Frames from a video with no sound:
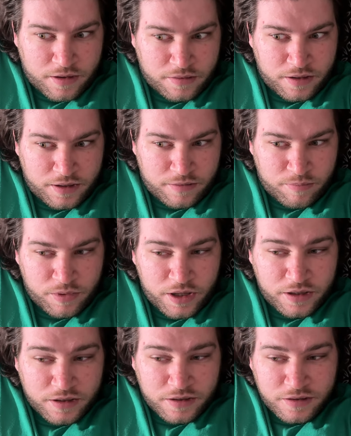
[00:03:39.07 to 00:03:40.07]
like,
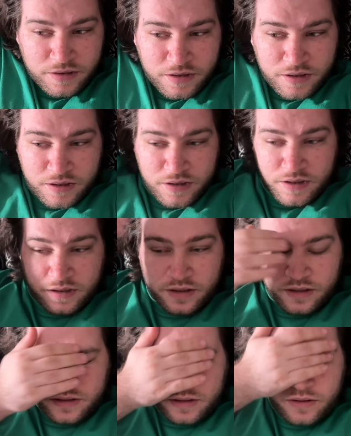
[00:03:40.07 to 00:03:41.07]
blunt.
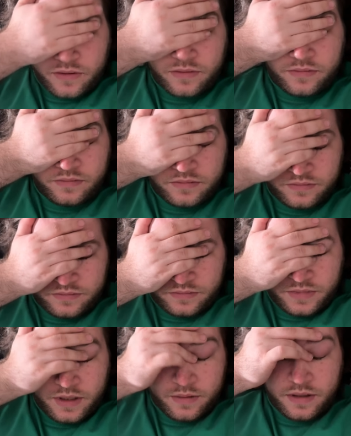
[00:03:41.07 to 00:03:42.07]
So
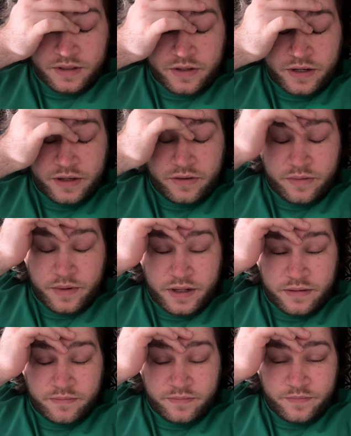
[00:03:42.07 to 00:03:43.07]
I'm gonna try to go to
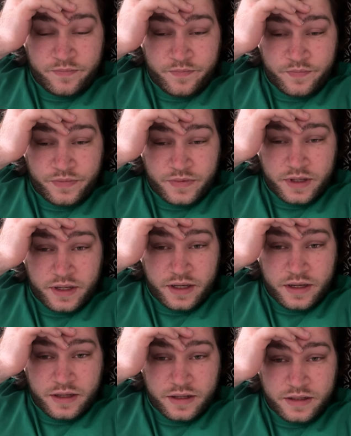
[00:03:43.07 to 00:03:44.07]
bed,
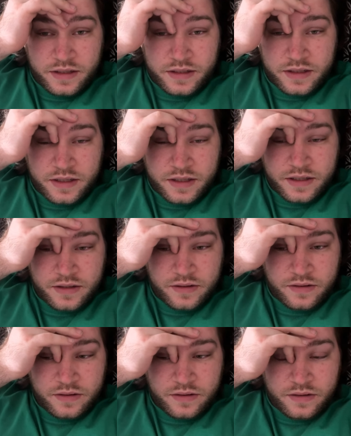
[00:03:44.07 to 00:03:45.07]
and
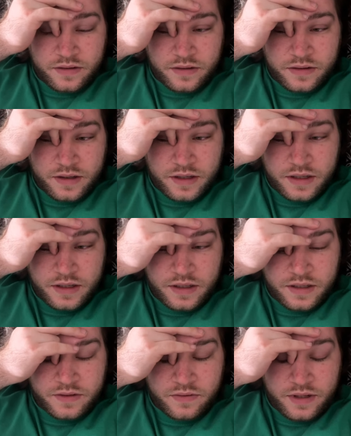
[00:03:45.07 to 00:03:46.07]

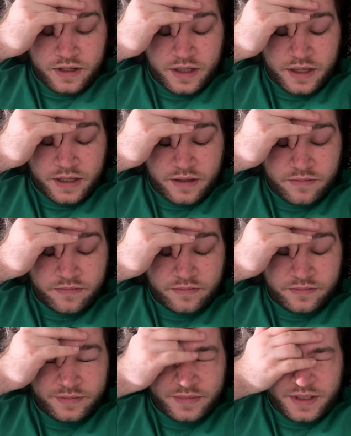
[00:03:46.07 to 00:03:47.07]
it's only like
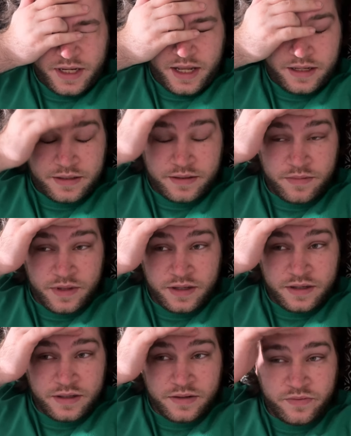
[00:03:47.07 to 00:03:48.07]
nine
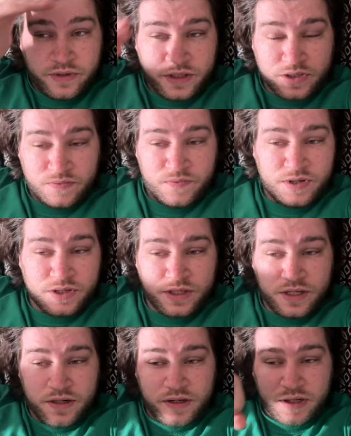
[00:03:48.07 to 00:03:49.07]
something. We just finished
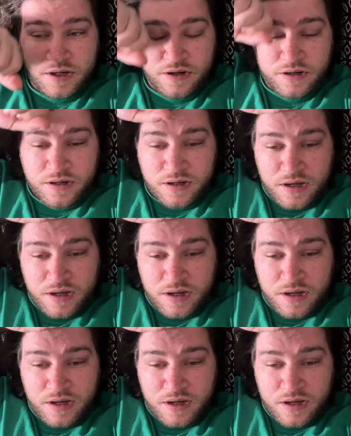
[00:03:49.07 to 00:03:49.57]
eating dinner.